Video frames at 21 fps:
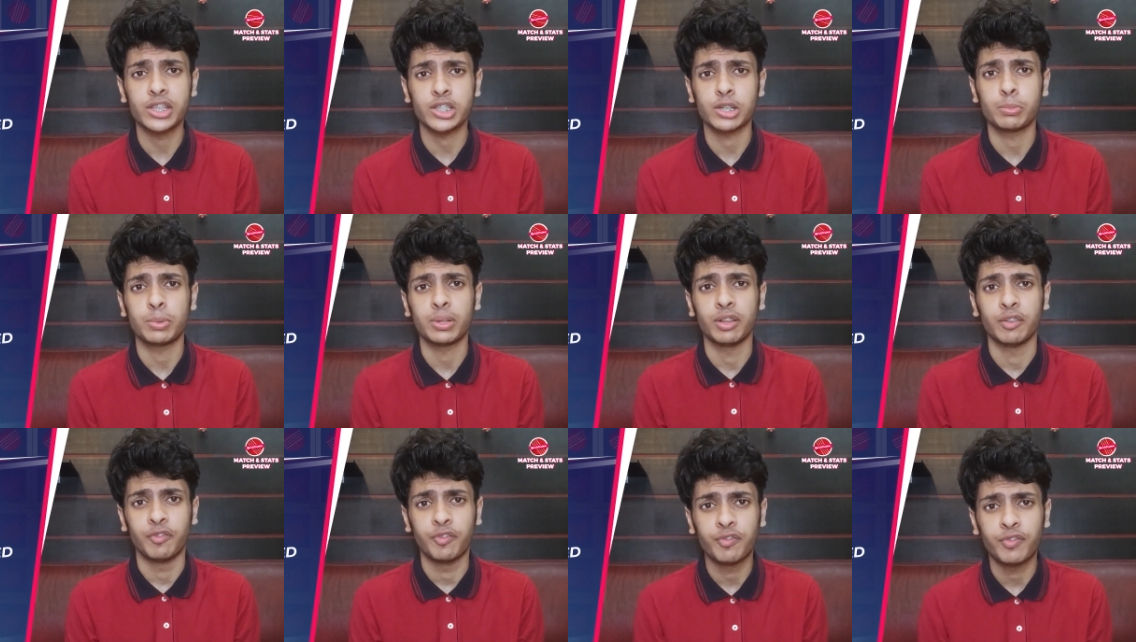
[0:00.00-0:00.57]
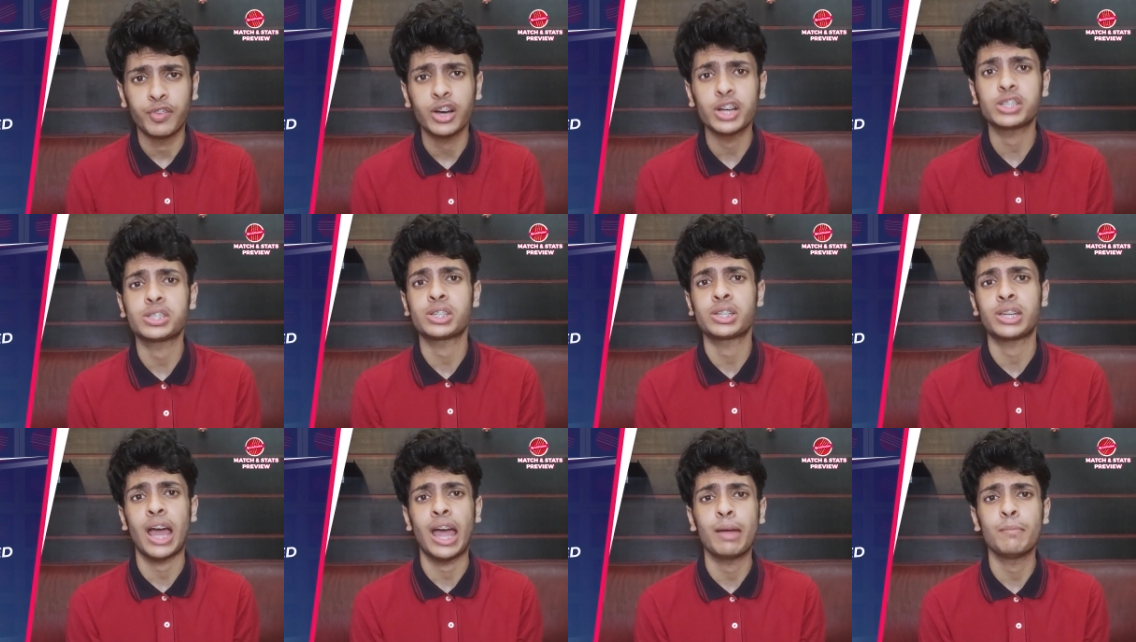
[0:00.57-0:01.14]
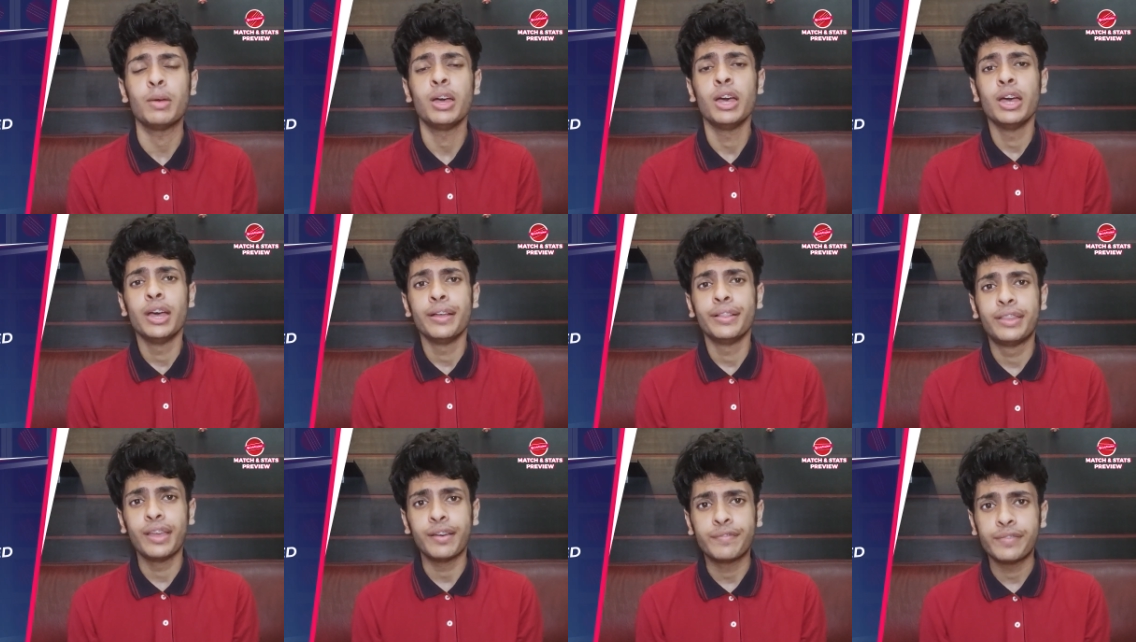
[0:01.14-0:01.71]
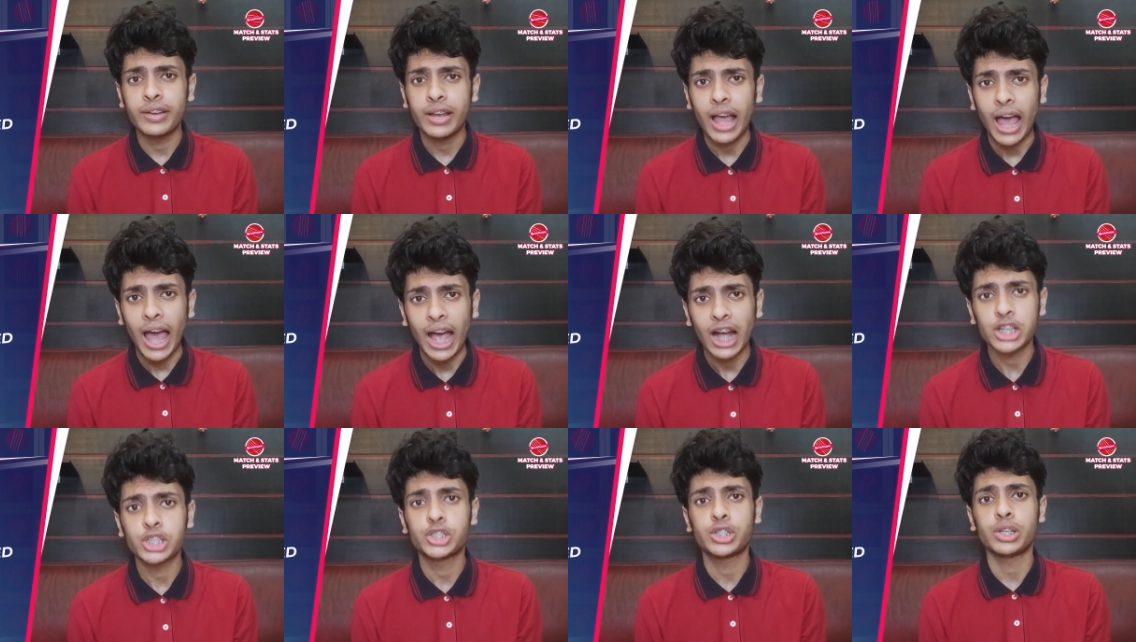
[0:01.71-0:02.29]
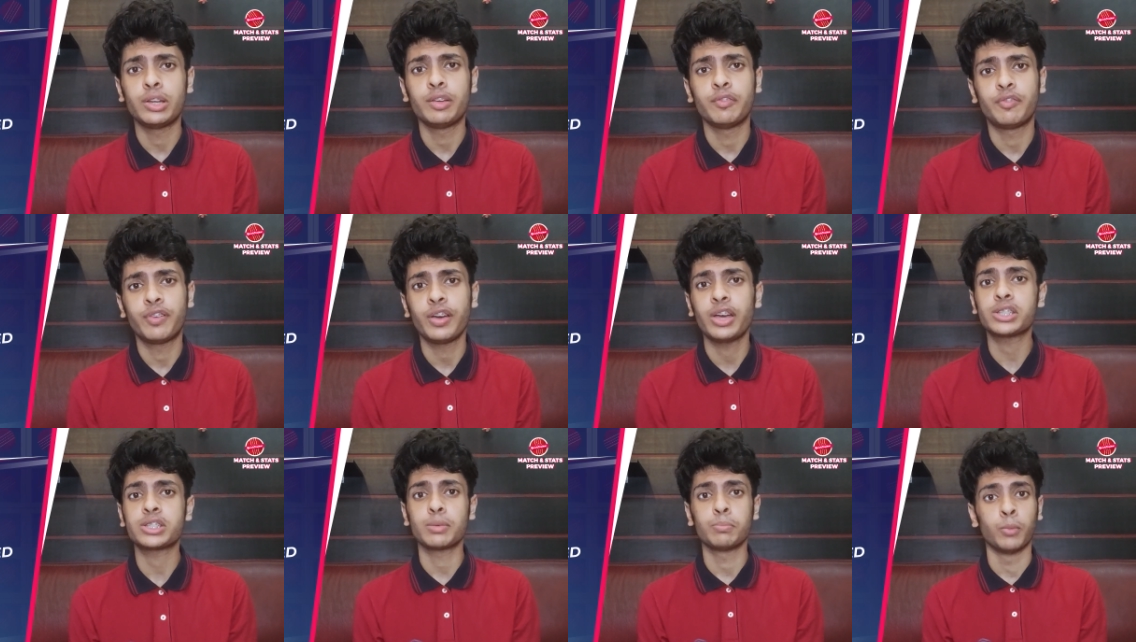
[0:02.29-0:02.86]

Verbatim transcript: This will be the first time they will actually face,